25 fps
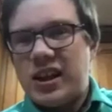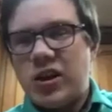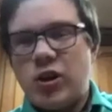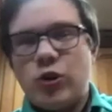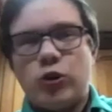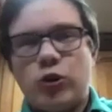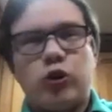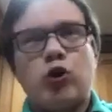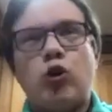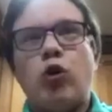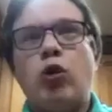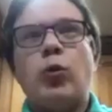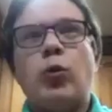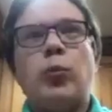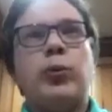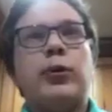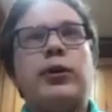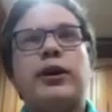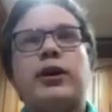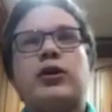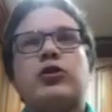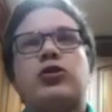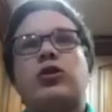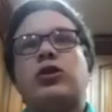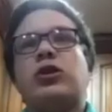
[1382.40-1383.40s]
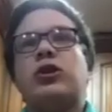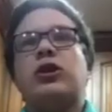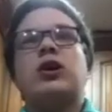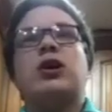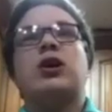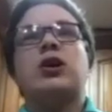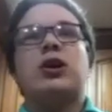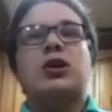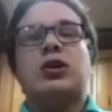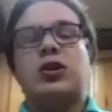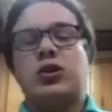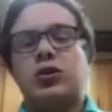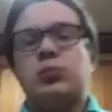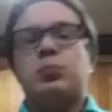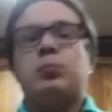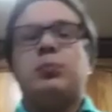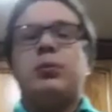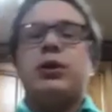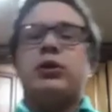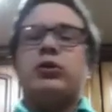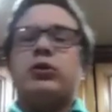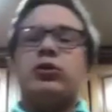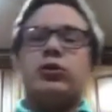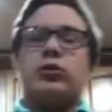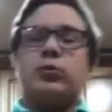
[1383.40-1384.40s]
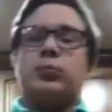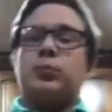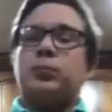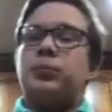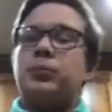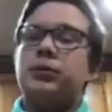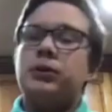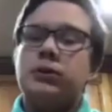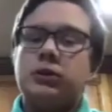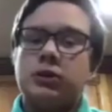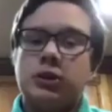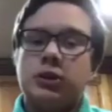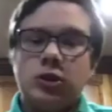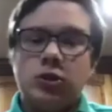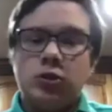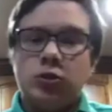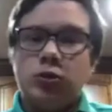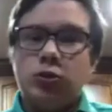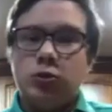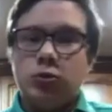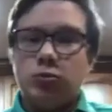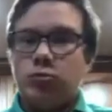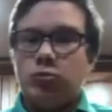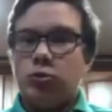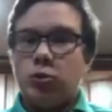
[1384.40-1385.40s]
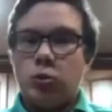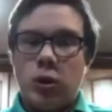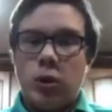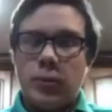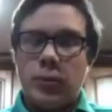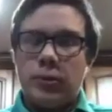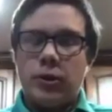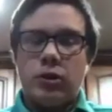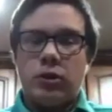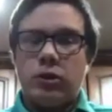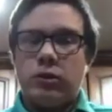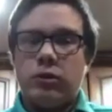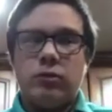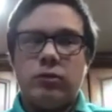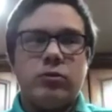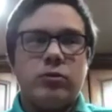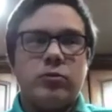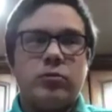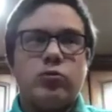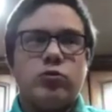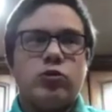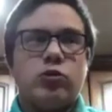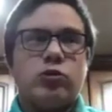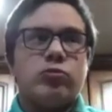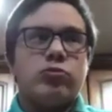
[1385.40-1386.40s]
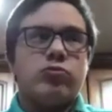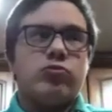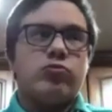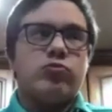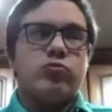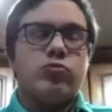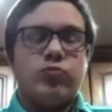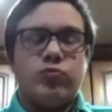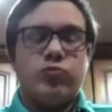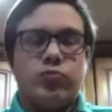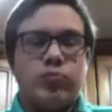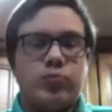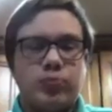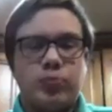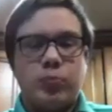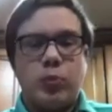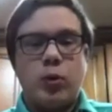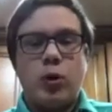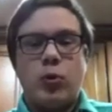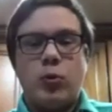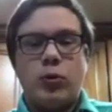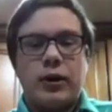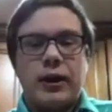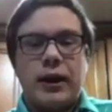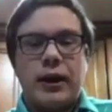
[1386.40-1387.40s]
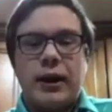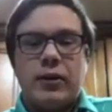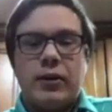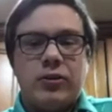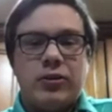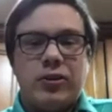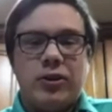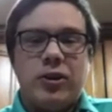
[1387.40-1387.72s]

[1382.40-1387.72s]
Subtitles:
score prediction, man, you want me to just pull one out?